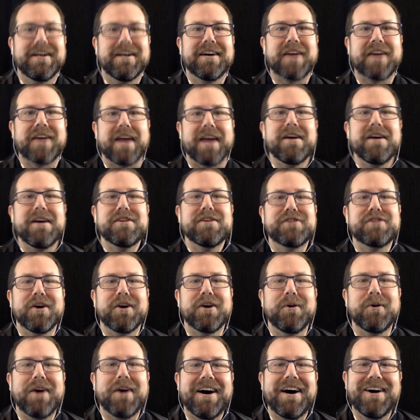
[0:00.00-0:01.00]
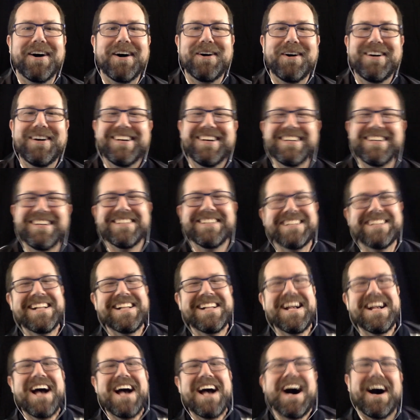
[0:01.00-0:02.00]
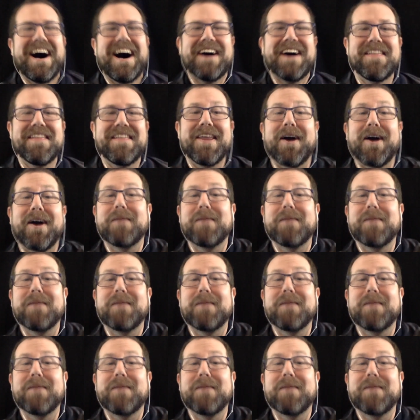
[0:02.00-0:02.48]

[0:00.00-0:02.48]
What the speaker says: Okay, so the